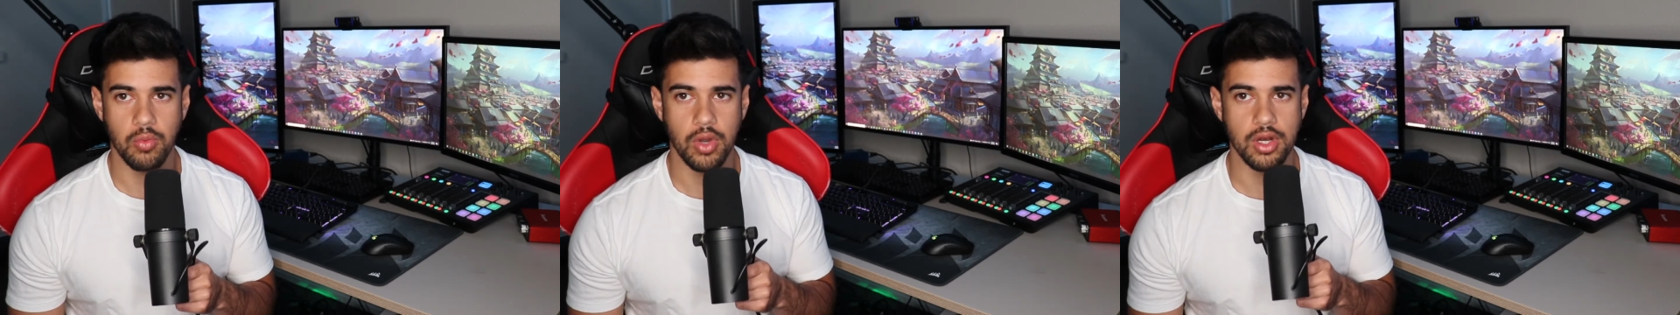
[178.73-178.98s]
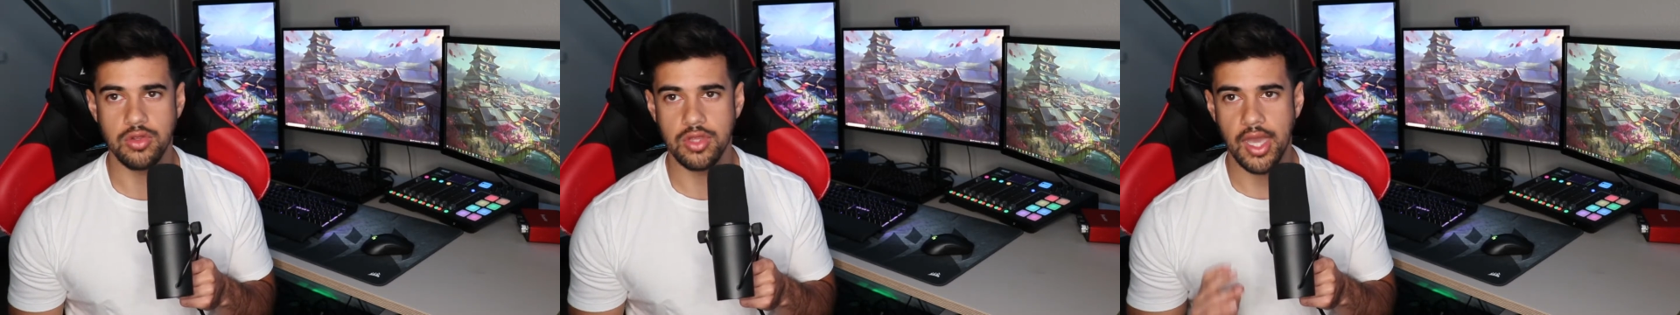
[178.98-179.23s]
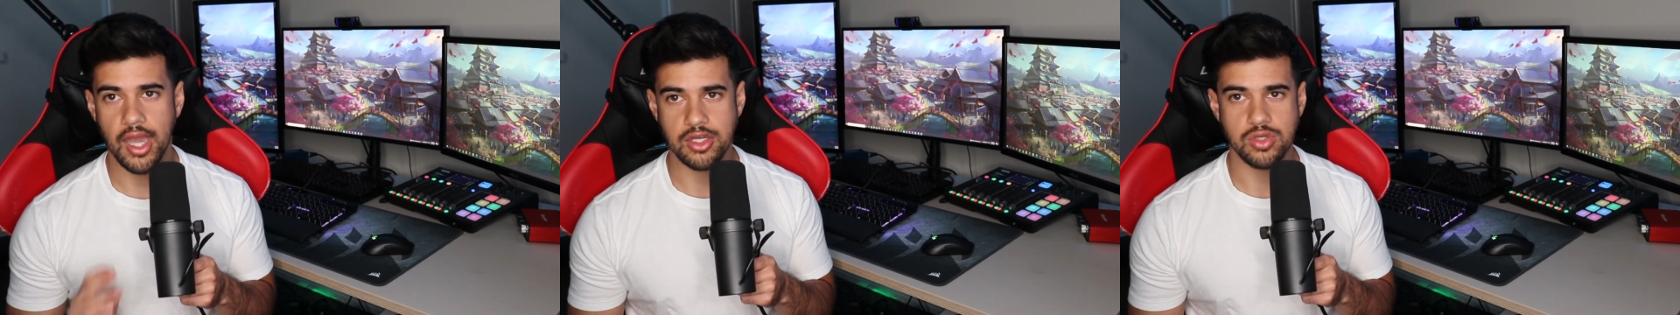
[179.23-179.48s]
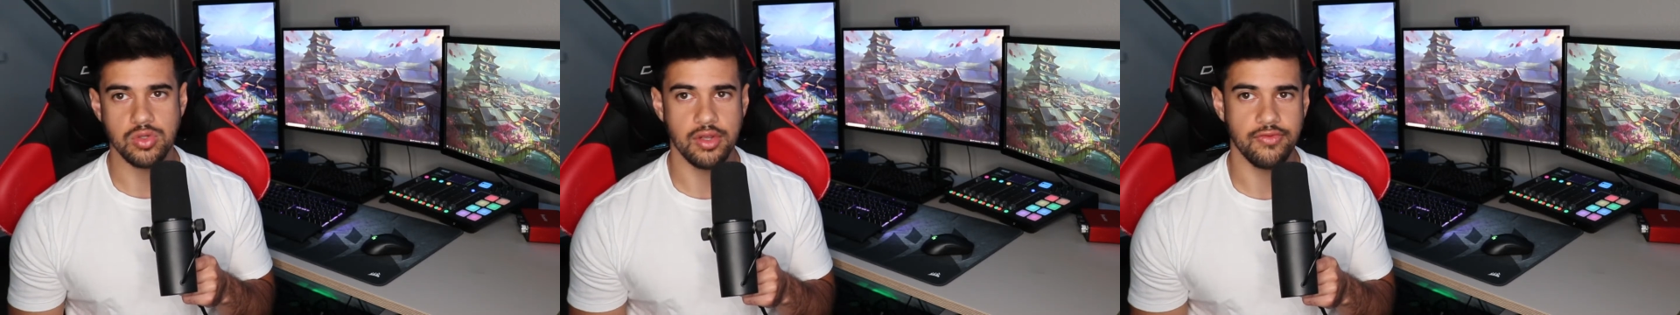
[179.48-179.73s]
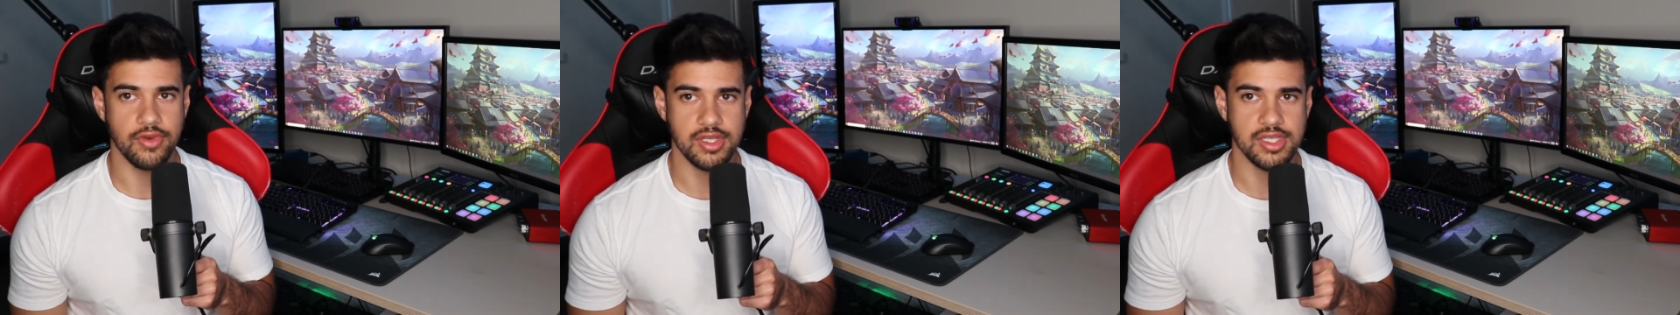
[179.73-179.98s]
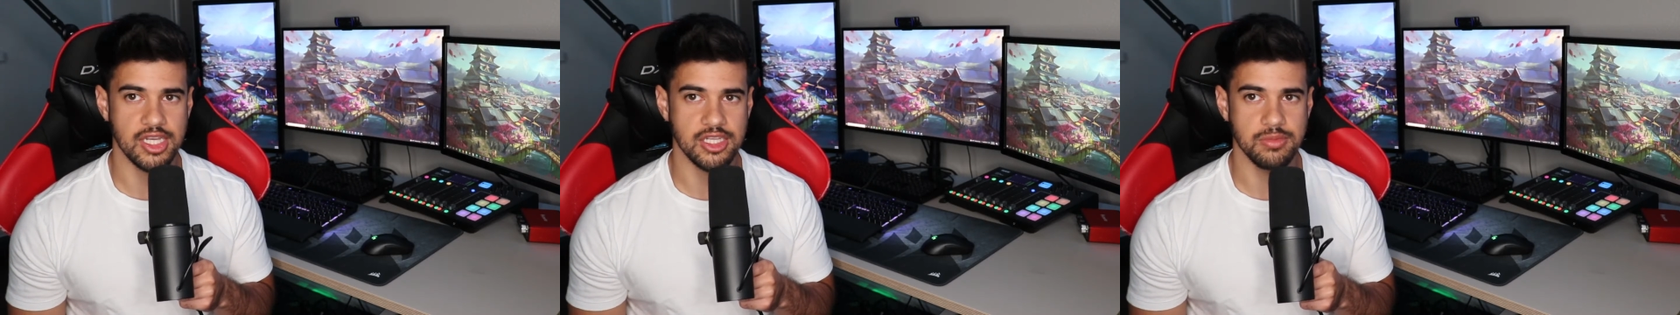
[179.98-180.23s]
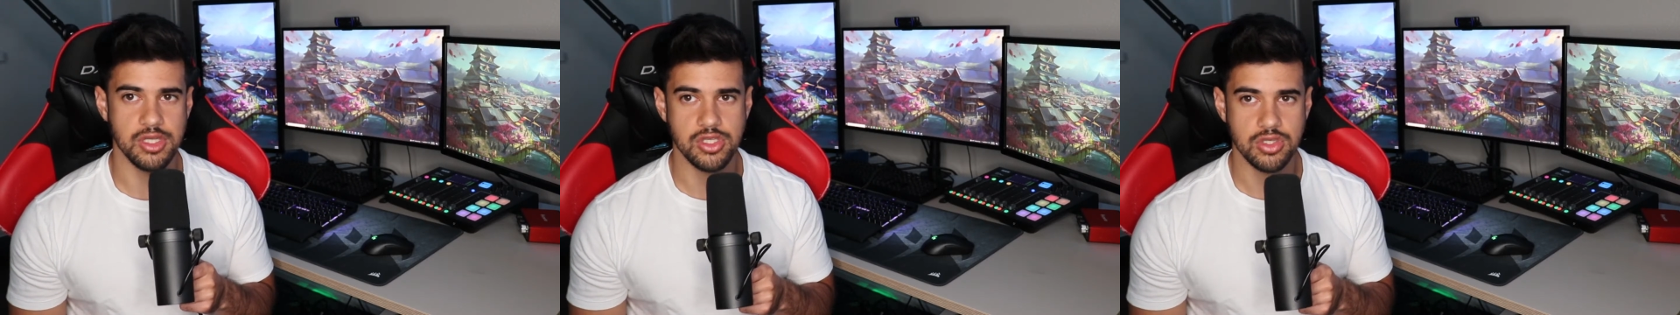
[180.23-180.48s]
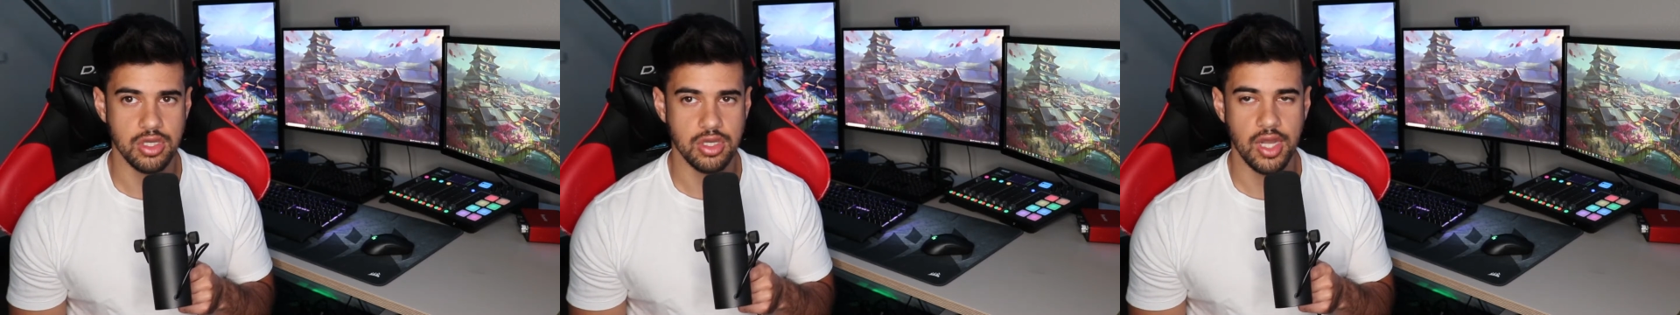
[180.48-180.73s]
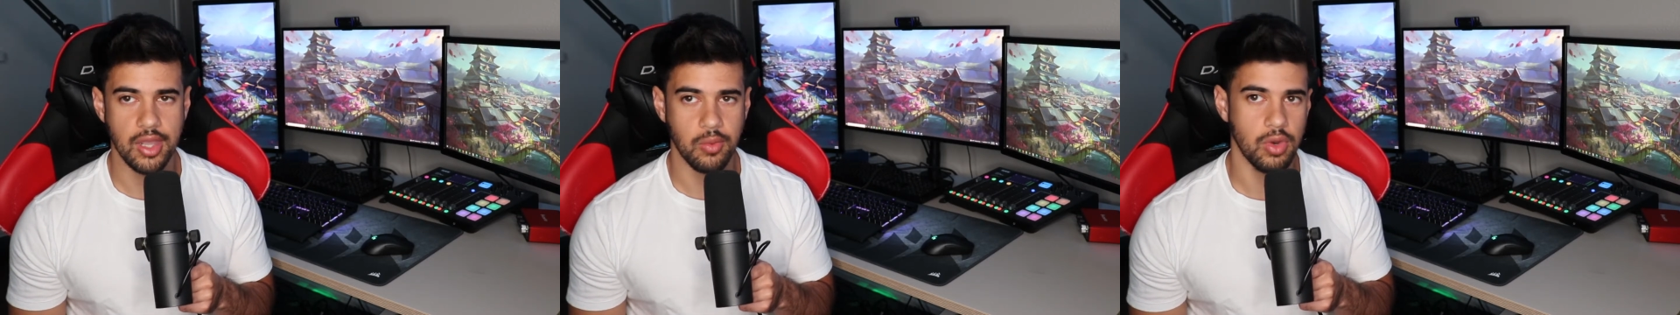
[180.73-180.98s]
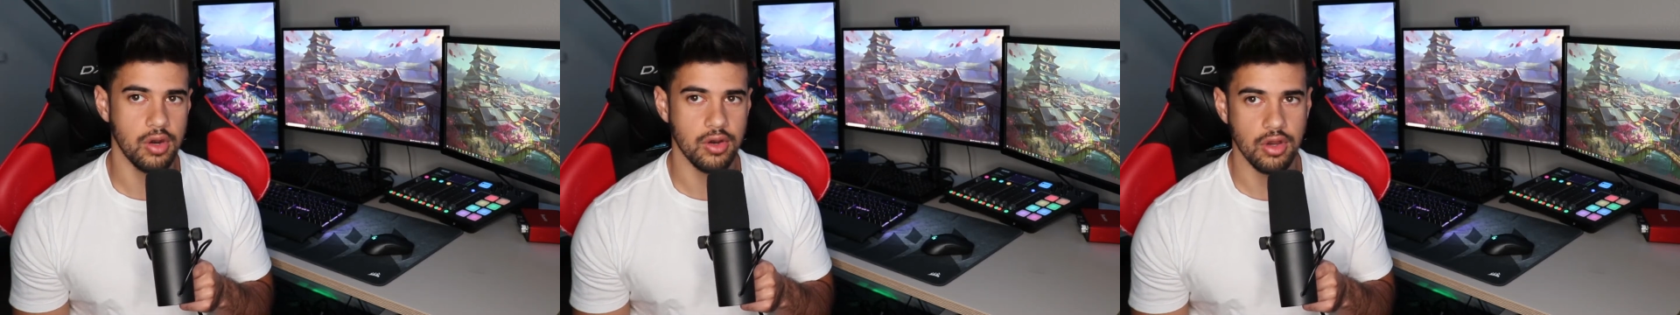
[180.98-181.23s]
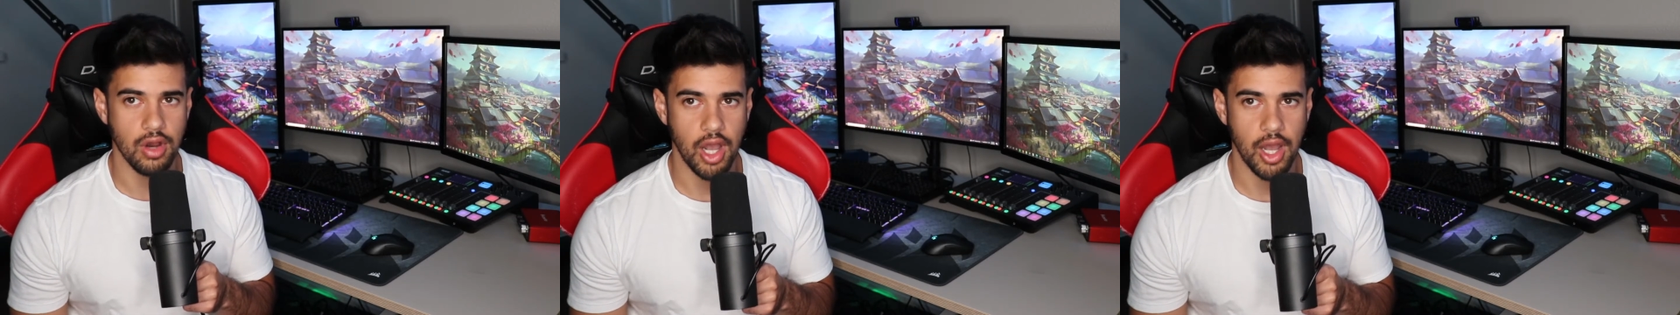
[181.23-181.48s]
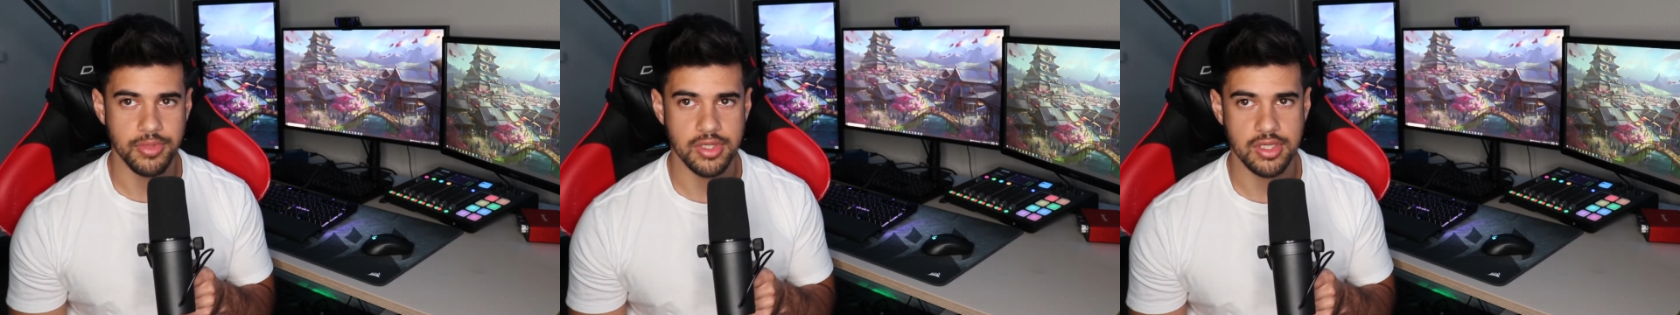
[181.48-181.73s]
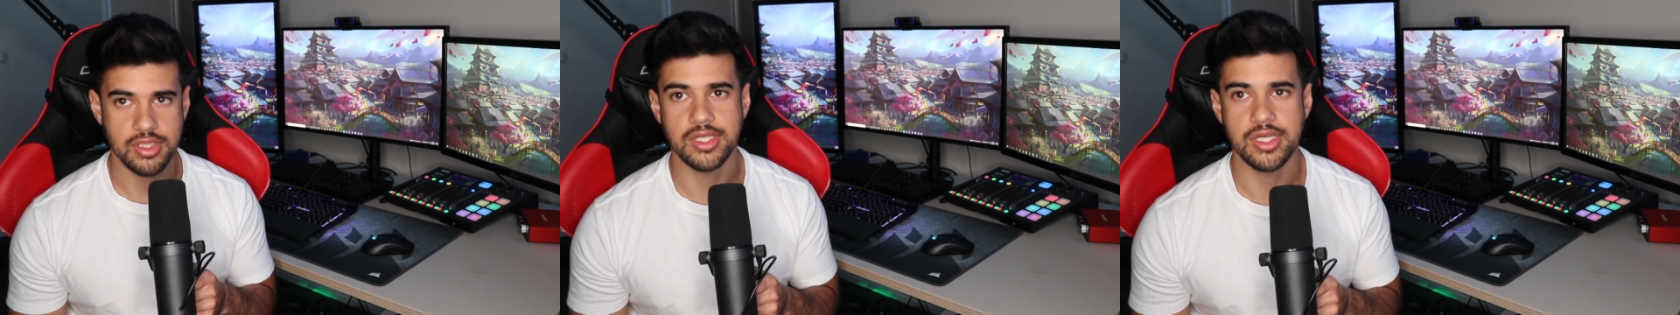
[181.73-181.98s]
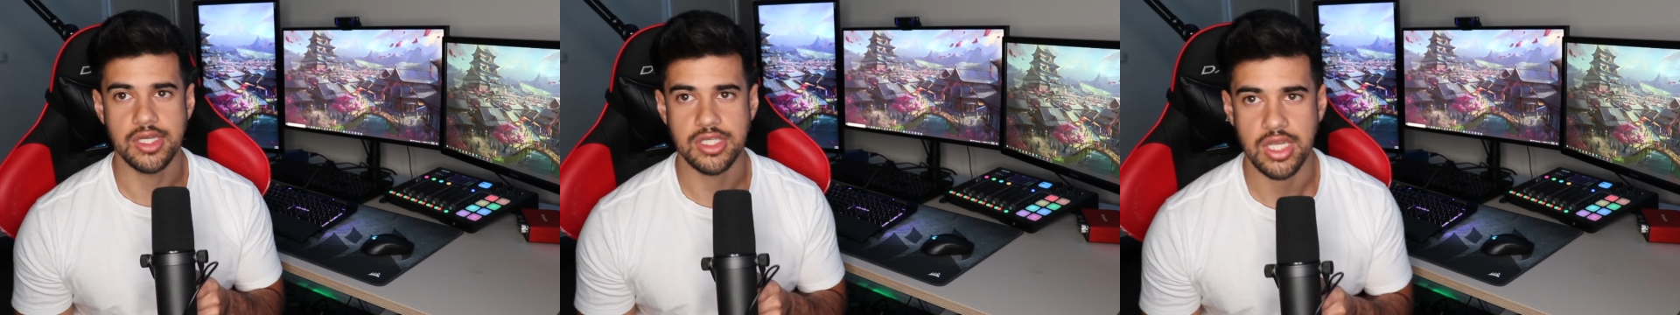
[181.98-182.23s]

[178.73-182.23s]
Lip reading: What do the actual different assessments look like? What are your options? Things like